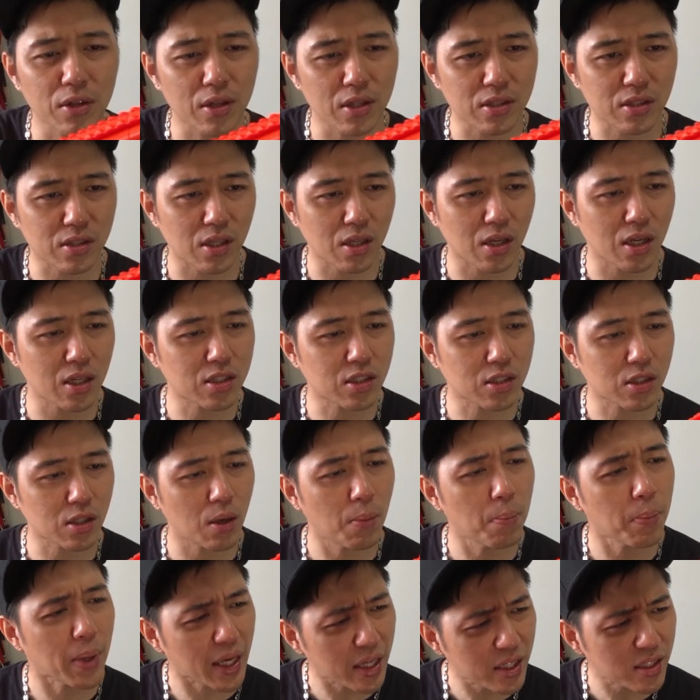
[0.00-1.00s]
this thing, it's
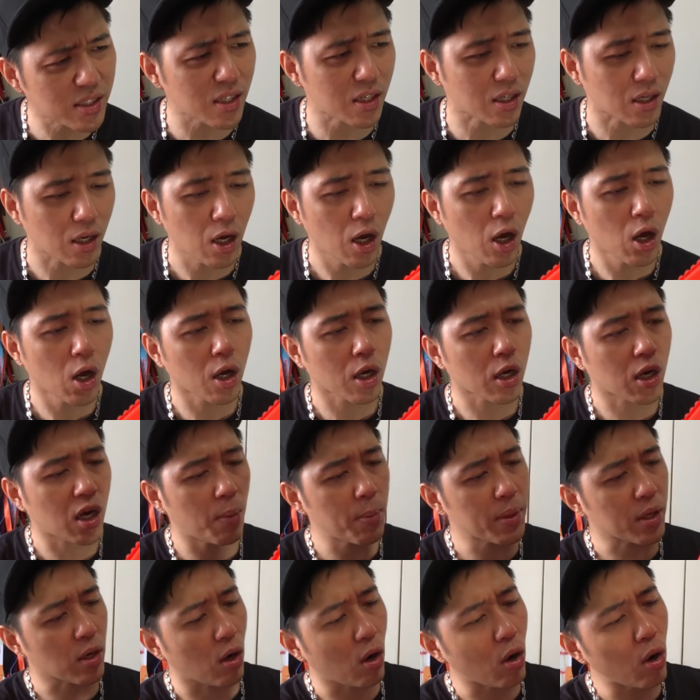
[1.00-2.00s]
amazing.
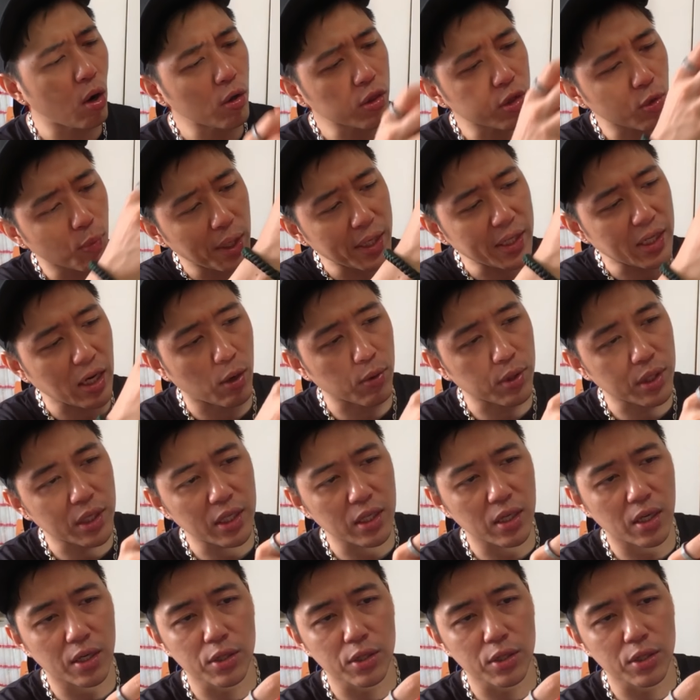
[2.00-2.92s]
Coming all the way down here,